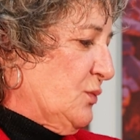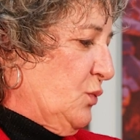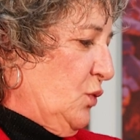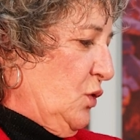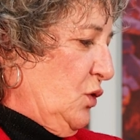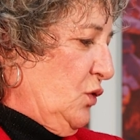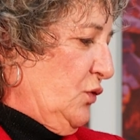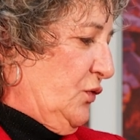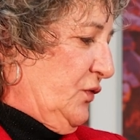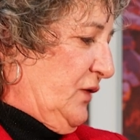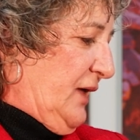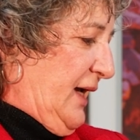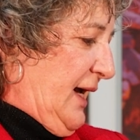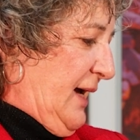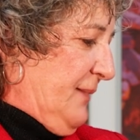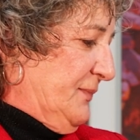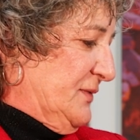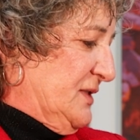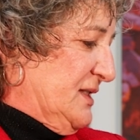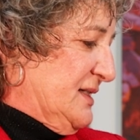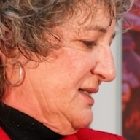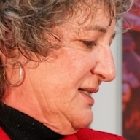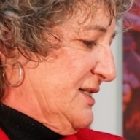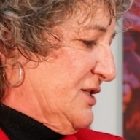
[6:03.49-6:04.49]
wolf
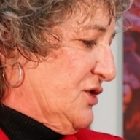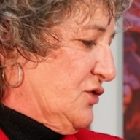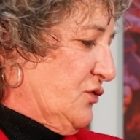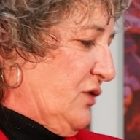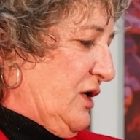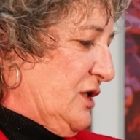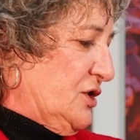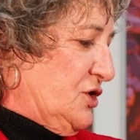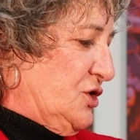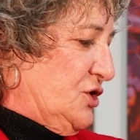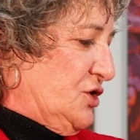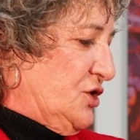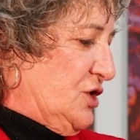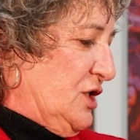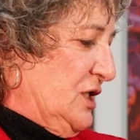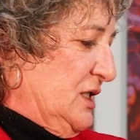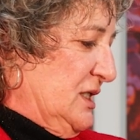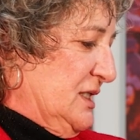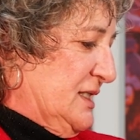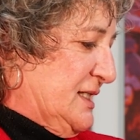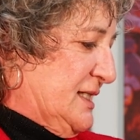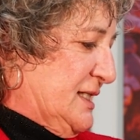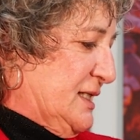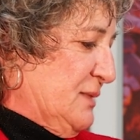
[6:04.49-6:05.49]
captain stretched,
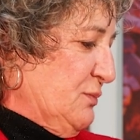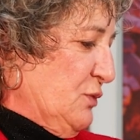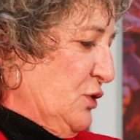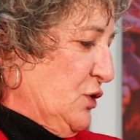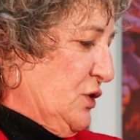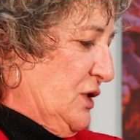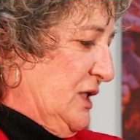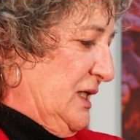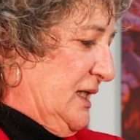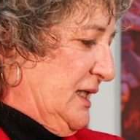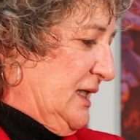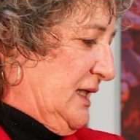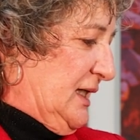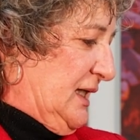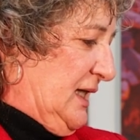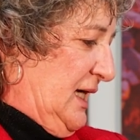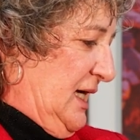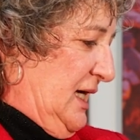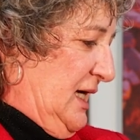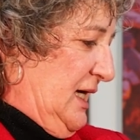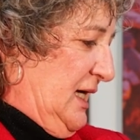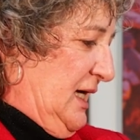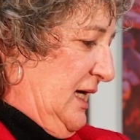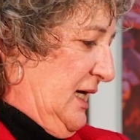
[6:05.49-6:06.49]
smirking,
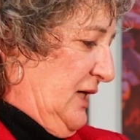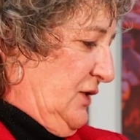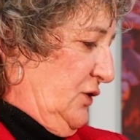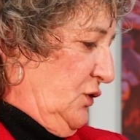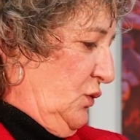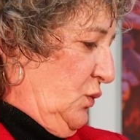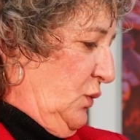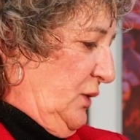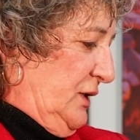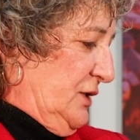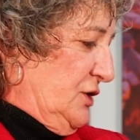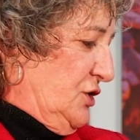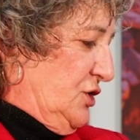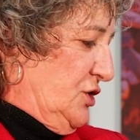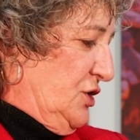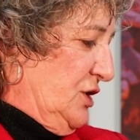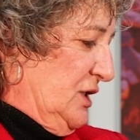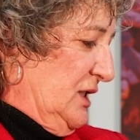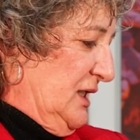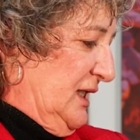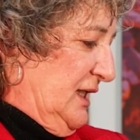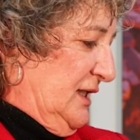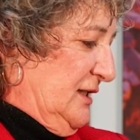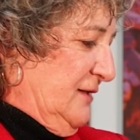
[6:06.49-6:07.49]
and the
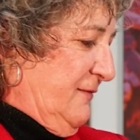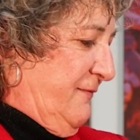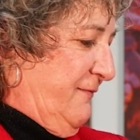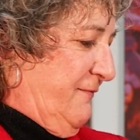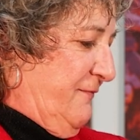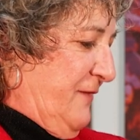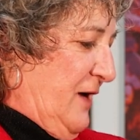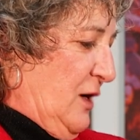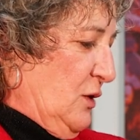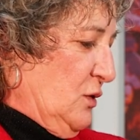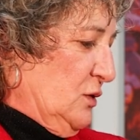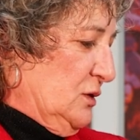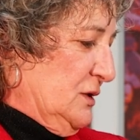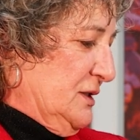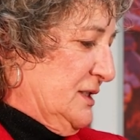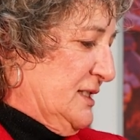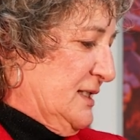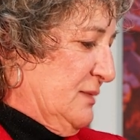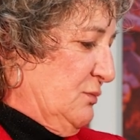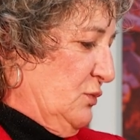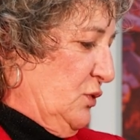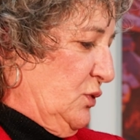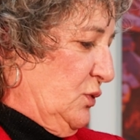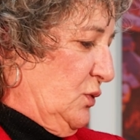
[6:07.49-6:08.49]
witch in the
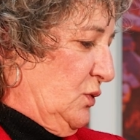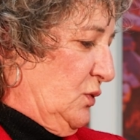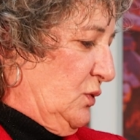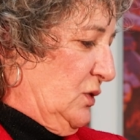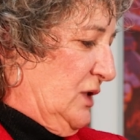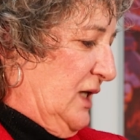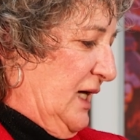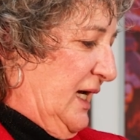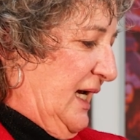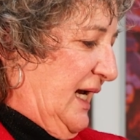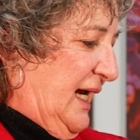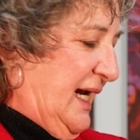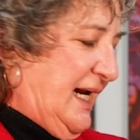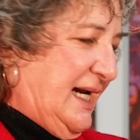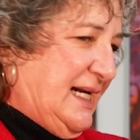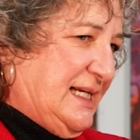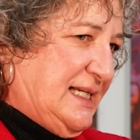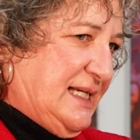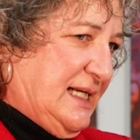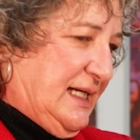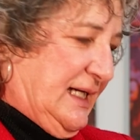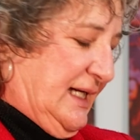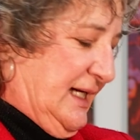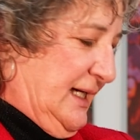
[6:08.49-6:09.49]
foulest mood,
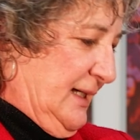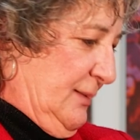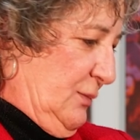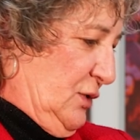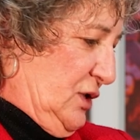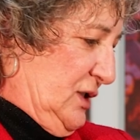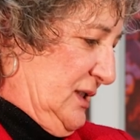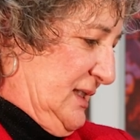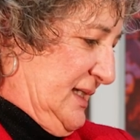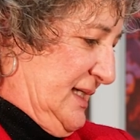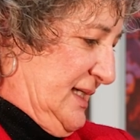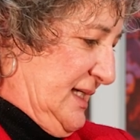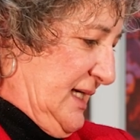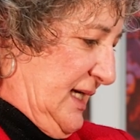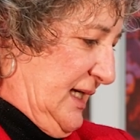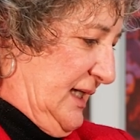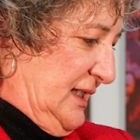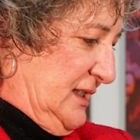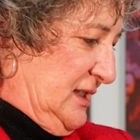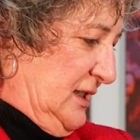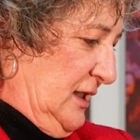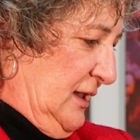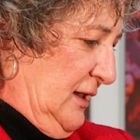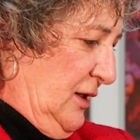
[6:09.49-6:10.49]
hating him on
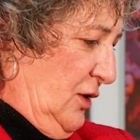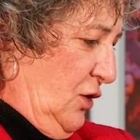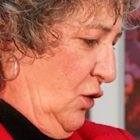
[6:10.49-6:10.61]
sight.